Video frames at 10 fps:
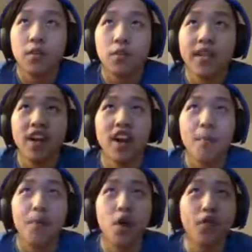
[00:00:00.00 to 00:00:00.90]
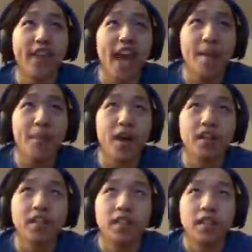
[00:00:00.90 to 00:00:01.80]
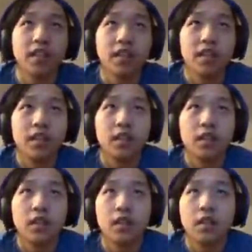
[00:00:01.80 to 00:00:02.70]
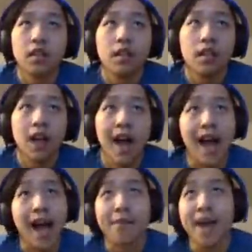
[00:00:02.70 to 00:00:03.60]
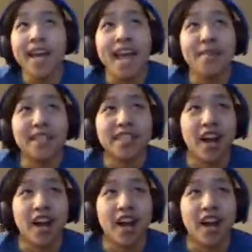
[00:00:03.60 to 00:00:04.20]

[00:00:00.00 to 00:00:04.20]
We don't approve campers. Hi, my name is